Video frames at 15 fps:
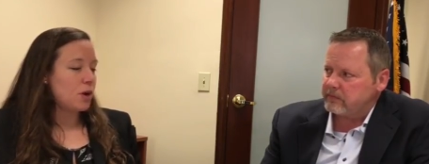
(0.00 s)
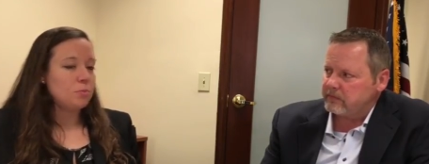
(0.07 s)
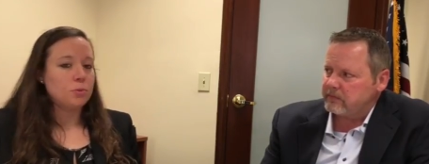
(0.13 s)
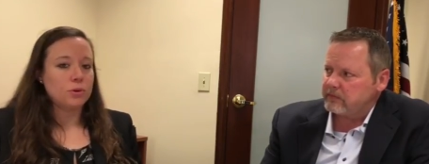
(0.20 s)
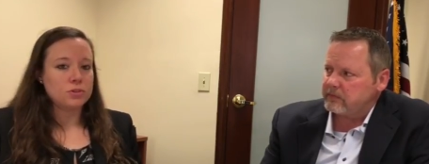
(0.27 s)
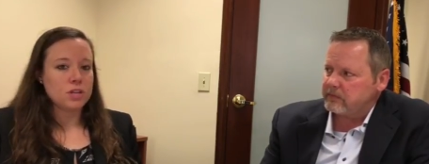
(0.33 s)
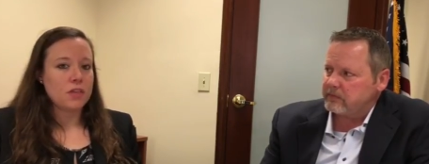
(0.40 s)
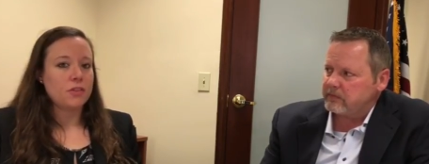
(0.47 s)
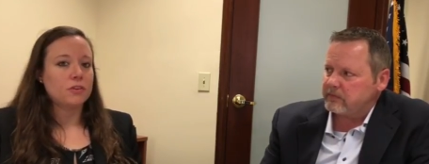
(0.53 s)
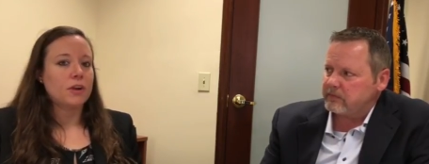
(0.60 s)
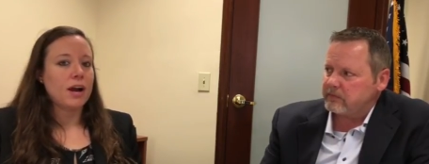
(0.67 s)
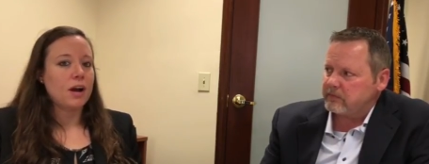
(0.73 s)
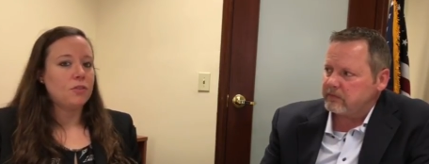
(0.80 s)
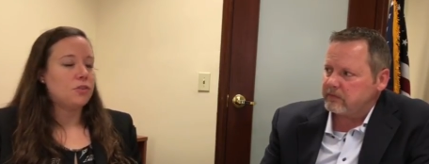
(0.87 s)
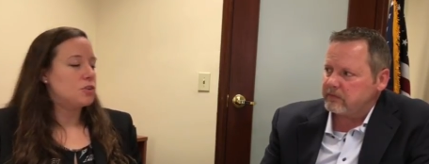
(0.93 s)
Speaker 1: had boots on the
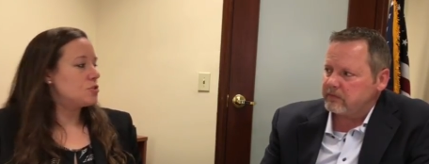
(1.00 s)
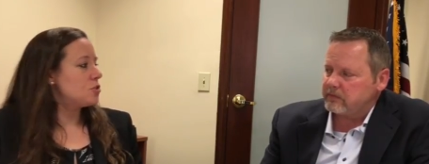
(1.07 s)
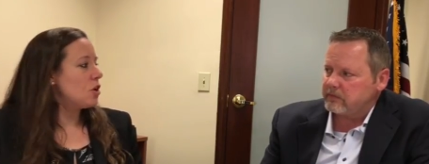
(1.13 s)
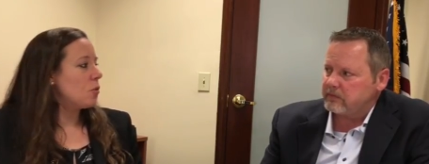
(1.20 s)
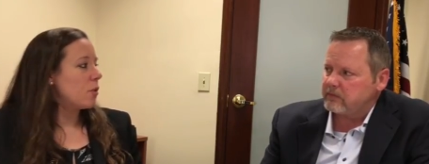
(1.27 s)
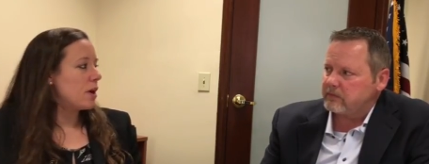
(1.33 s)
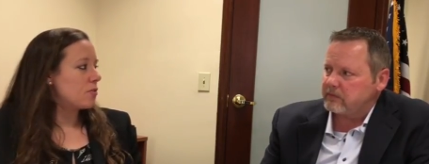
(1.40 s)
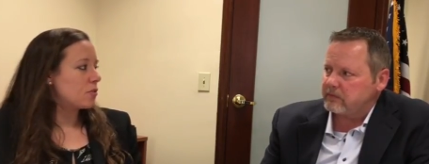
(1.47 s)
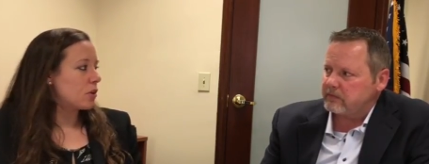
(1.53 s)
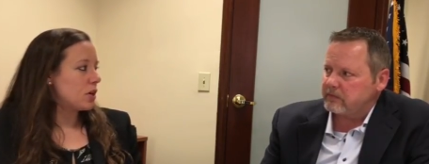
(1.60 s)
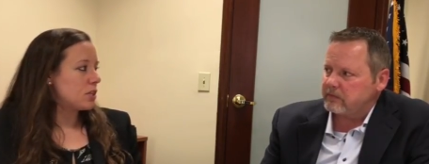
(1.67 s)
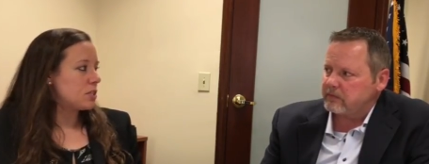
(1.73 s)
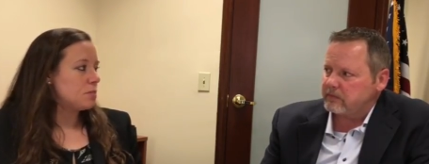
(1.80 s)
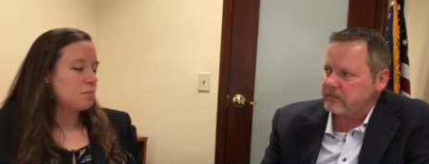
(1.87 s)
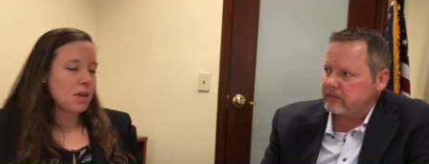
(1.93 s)
ground, there's no way for
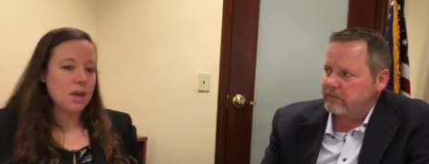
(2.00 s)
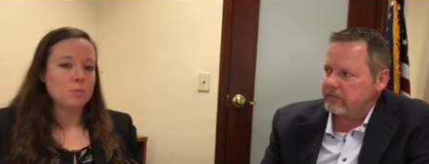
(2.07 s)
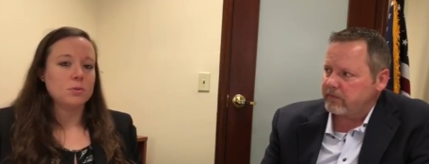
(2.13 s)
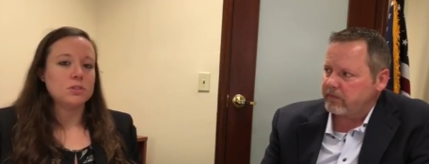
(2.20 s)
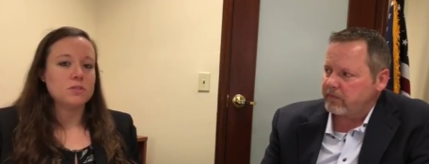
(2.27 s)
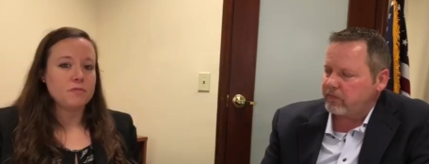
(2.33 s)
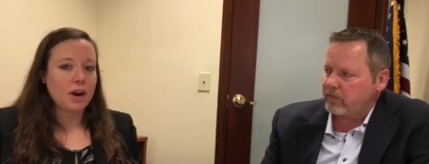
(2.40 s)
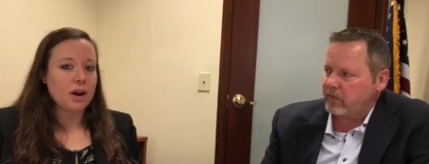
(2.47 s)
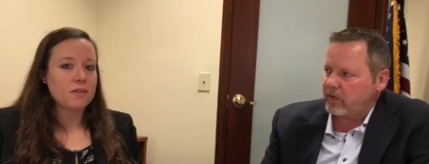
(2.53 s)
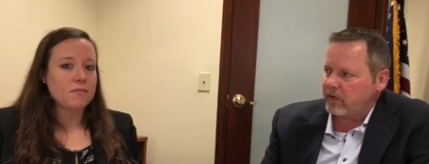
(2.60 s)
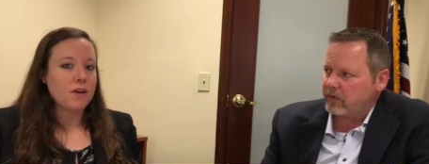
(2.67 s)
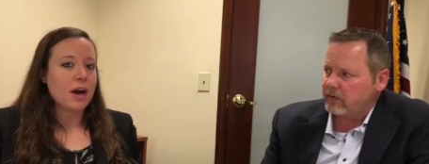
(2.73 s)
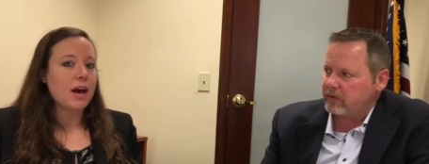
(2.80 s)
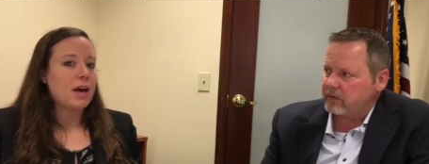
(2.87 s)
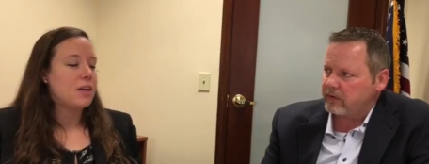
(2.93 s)
us to be able to
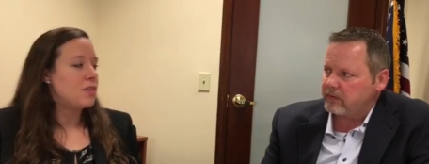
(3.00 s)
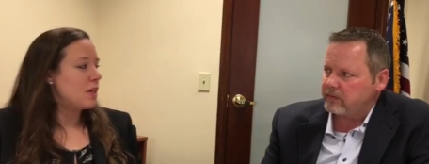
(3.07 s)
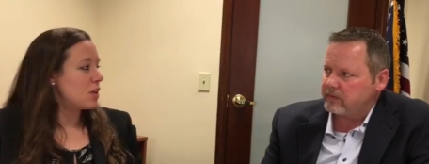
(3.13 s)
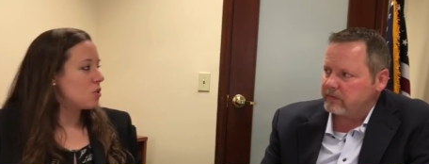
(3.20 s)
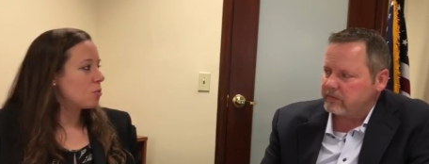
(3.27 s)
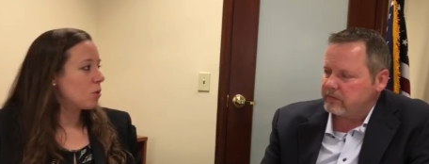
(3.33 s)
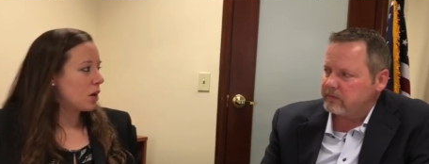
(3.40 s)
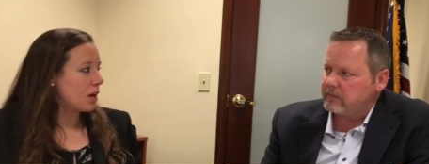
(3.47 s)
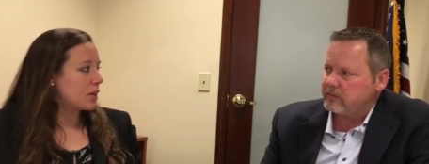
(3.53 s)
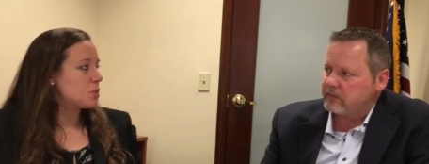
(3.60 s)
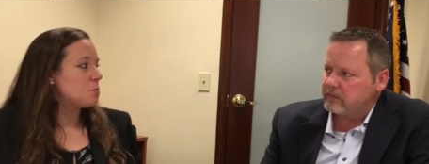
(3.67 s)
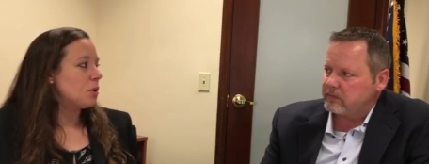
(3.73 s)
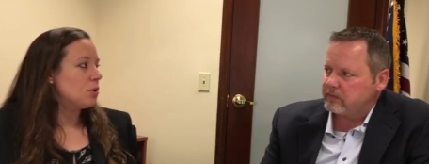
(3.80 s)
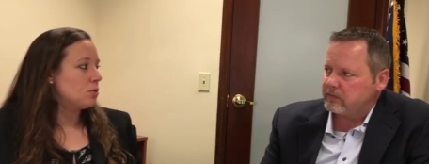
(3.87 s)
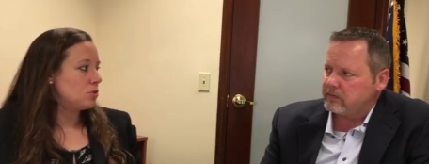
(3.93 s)
verify that you weren't
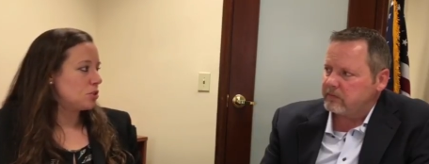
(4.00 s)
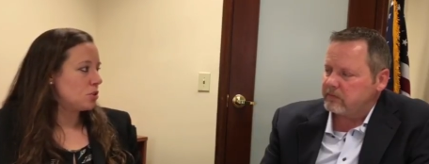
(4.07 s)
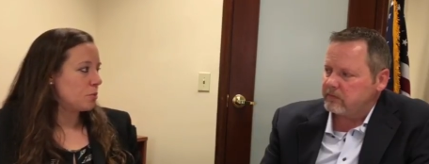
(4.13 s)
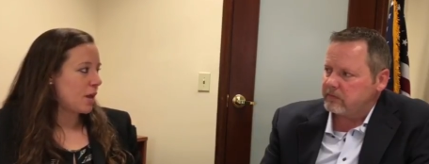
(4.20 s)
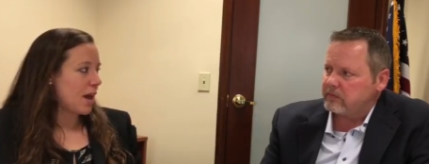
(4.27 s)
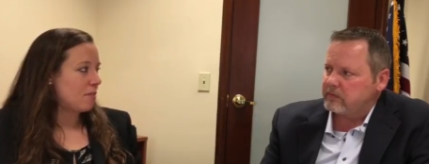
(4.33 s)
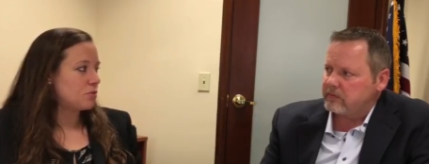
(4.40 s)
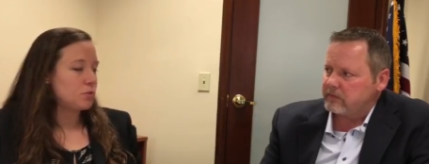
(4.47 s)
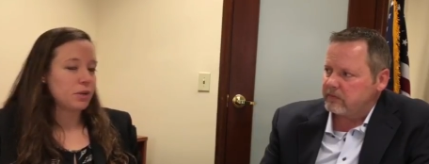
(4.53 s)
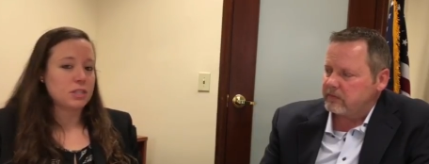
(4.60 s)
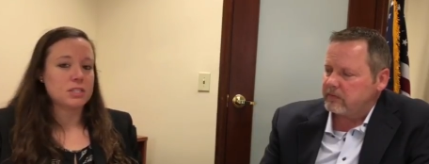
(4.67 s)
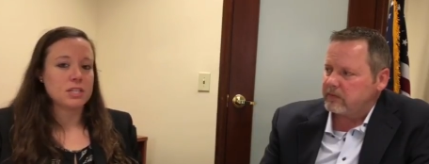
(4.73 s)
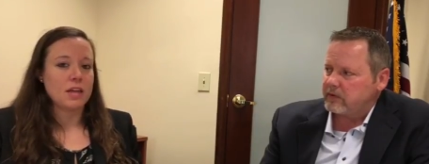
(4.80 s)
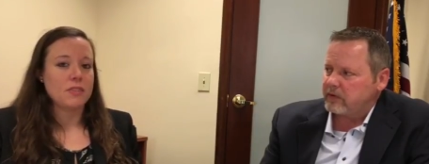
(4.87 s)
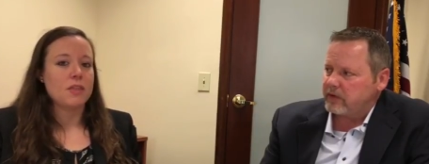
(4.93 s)
exposed, so we have to
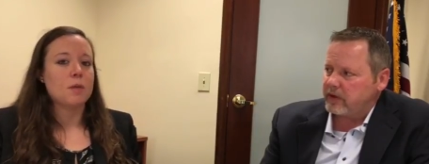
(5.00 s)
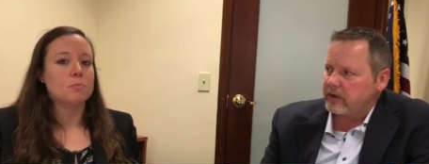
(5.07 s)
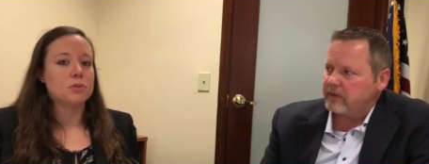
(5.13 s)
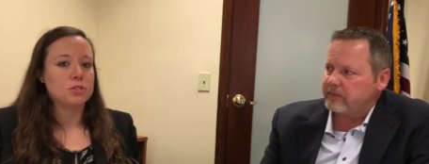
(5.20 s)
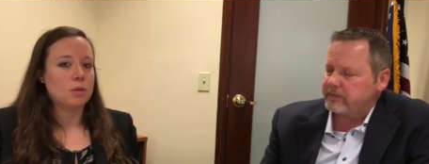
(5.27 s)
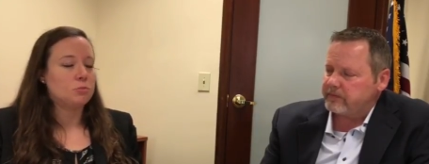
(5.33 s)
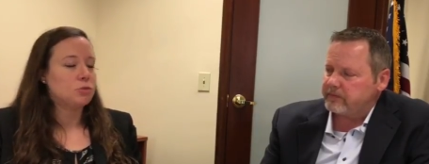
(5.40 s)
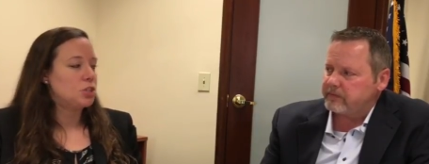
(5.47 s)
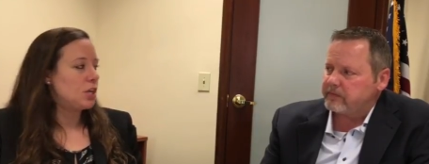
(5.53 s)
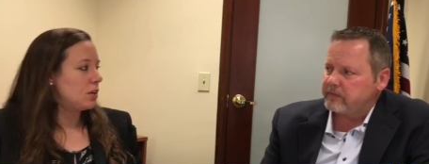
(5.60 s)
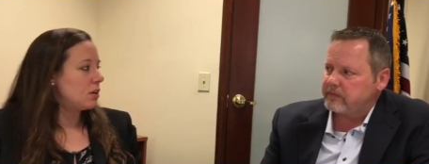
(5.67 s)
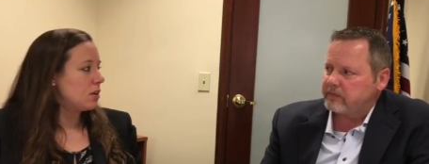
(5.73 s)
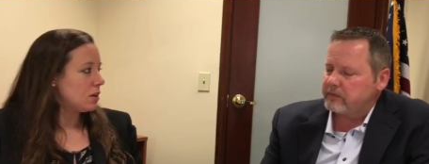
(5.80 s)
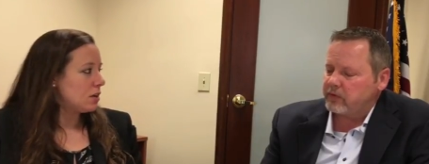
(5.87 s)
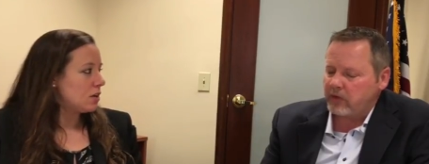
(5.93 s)
extend that
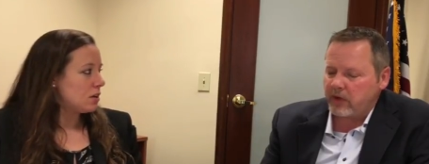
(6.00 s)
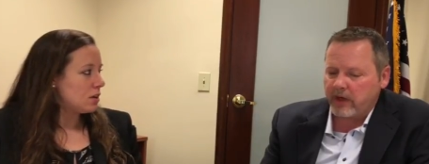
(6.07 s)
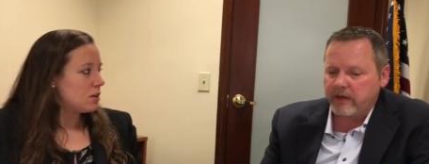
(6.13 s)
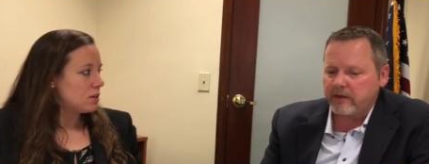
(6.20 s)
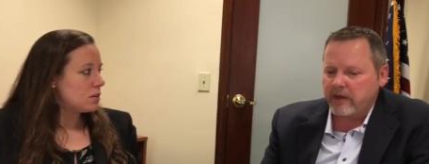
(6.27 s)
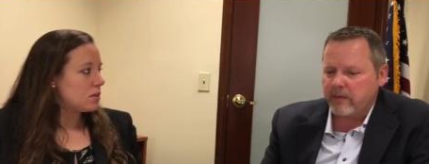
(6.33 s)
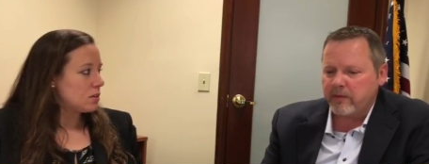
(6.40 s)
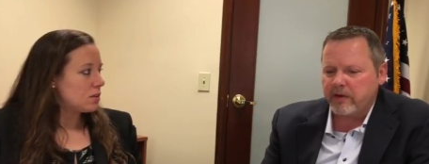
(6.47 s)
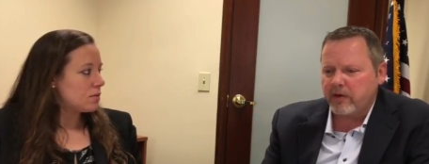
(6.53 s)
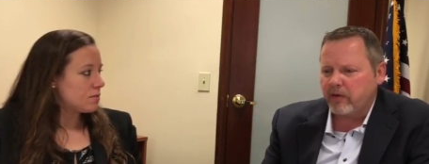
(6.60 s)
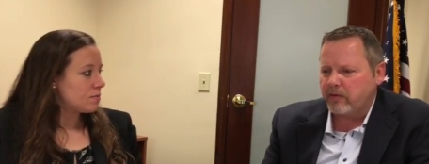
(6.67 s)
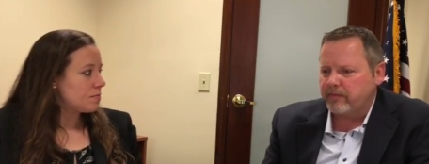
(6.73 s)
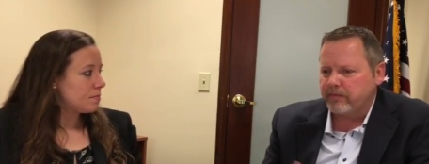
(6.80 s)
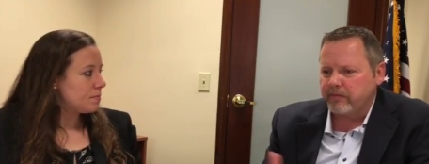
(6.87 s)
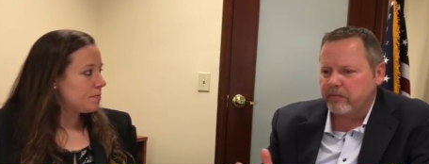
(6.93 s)
presumption.
Speaker 2: Right. I mean, there
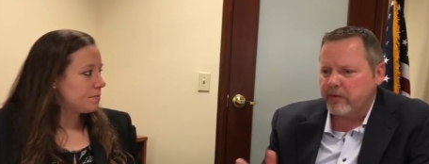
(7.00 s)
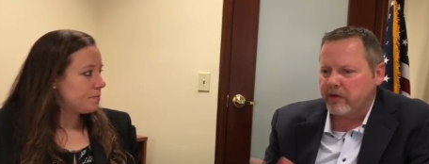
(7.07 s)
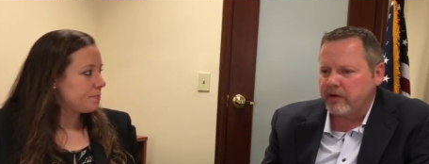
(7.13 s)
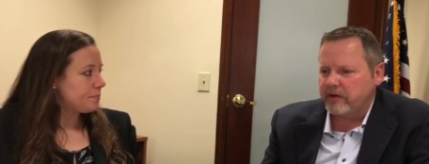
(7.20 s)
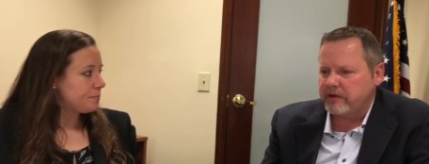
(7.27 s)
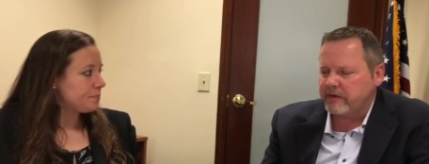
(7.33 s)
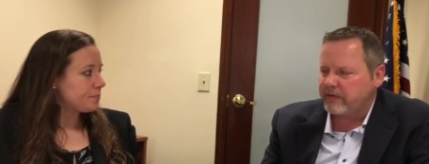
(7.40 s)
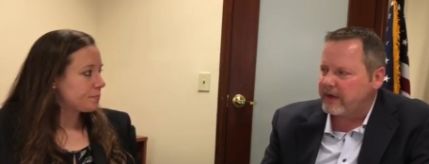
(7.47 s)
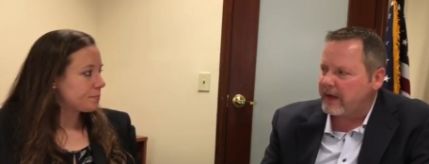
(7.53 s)
were millions of